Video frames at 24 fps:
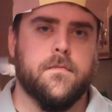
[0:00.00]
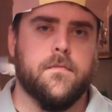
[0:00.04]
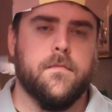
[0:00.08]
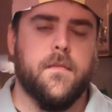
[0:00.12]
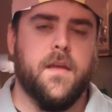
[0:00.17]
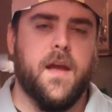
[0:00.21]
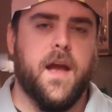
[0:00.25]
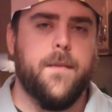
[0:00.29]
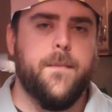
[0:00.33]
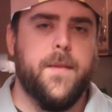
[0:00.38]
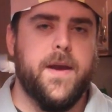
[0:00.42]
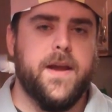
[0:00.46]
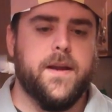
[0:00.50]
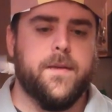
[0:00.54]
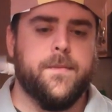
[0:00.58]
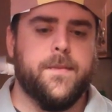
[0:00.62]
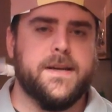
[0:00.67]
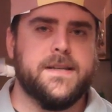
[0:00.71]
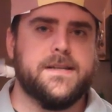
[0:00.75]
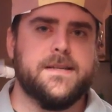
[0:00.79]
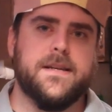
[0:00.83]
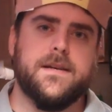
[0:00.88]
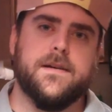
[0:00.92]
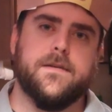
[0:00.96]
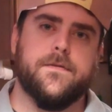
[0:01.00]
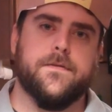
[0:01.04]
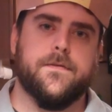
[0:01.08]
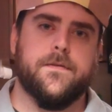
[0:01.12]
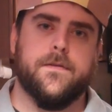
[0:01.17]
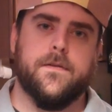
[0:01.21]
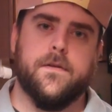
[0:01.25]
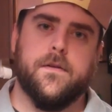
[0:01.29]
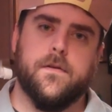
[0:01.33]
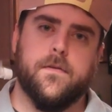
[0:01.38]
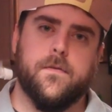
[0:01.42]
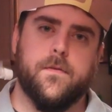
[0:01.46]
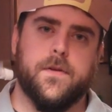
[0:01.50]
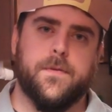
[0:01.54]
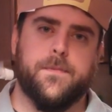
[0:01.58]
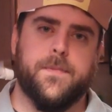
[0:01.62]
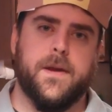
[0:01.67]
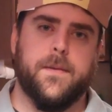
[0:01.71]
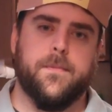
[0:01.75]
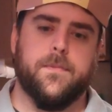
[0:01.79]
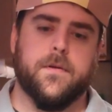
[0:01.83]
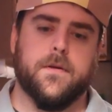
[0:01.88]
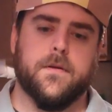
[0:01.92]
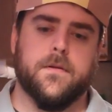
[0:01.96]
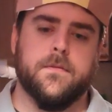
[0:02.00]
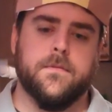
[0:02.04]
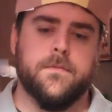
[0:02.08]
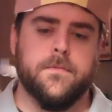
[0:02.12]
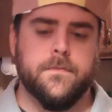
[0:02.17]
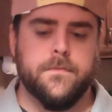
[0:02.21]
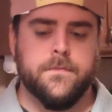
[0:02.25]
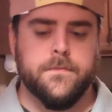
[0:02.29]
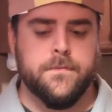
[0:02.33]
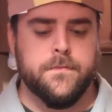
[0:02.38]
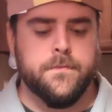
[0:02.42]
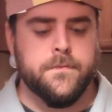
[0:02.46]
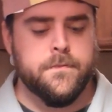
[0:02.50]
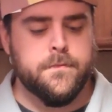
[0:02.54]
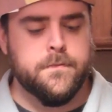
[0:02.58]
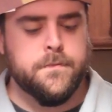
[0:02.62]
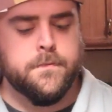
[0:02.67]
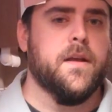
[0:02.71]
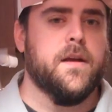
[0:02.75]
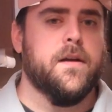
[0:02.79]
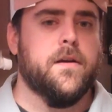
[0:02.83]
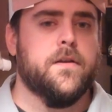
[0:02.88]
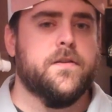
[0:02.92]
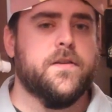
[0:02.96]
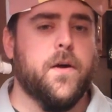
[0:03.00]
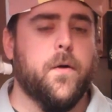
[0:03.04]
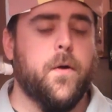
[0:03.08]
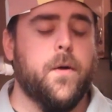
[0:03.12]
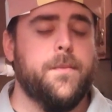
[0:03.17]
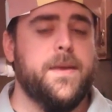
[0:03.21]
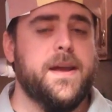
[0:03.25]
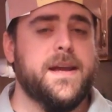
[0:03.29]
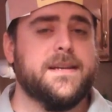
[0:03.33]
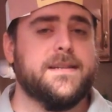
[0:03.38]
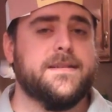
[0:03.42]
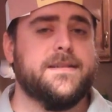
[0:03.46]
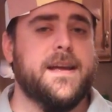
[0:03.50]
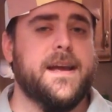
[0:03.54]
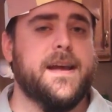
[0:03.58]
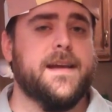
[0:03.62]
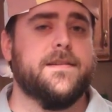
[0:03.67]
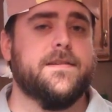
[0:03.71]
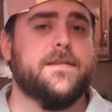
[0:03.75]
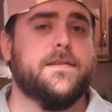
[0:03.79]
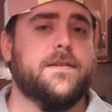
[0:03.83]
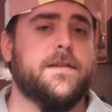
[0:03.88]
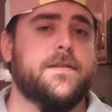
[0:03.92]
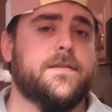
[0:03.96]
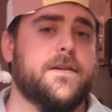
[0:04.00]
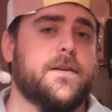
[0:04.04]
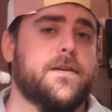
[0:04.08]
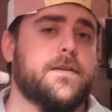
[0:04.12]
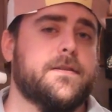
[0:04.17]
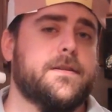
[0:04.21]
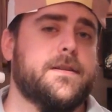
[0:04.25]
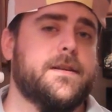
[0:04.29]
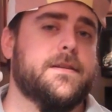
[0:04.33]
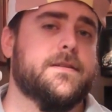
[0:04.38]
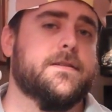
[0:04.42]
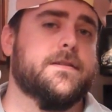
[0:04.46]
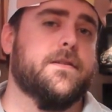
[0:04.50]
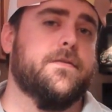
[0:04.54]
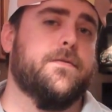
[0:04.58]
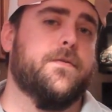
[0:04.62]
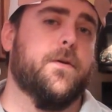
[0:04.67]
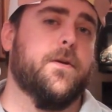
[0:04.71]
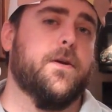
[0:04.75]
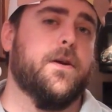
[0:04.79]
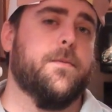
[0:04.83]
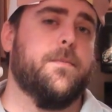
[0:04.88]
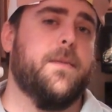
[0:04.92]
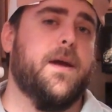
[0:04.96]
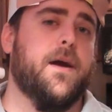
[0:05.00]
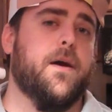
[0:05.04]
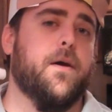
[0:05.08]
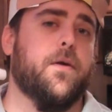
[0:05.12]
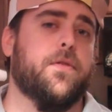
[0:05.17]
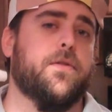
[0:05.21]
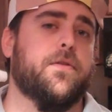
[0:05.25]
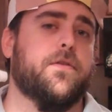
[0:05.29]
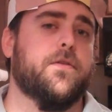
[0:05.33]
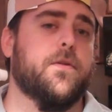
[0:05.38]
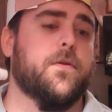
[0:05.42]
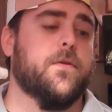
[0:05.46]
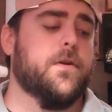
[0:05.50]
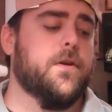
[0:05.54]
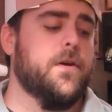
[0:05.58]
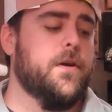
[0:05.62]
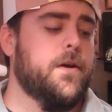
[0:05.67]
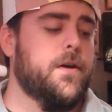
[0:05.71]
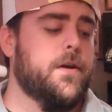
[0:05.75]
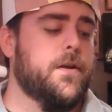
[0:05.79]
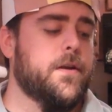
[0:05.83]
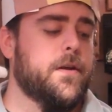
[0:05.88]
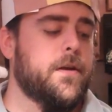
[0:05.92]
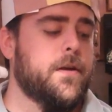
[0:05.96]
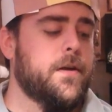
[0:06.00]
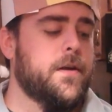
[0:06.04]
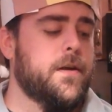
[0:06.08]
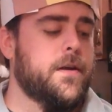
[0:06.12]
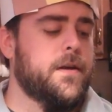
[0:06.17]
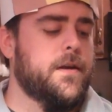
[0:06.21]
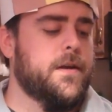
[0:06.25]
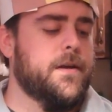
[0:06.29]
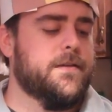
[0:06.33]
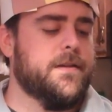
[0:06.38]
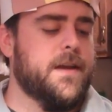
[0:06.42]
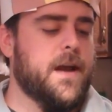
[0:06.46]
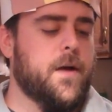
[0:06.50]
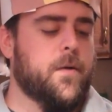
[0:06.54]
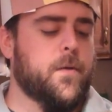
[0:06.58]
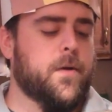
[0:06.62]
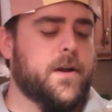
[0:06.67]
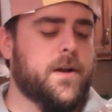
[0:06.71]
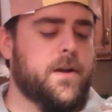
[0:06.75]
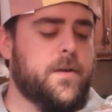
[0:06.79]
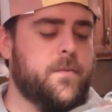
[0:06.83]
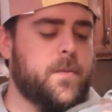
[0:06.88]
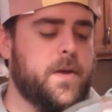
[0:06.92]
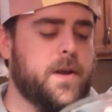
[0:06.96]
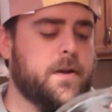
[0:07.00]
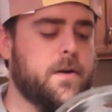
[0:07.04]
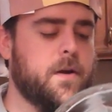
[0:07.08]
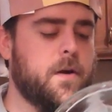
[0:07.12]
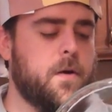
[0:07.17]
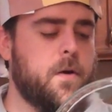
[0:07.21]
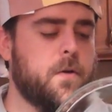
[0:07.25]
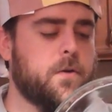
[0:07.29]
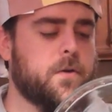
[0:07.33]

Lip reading: I made it myself with paper. So what makes Dan's dessert disc for your mouth so good is that we're going to make our own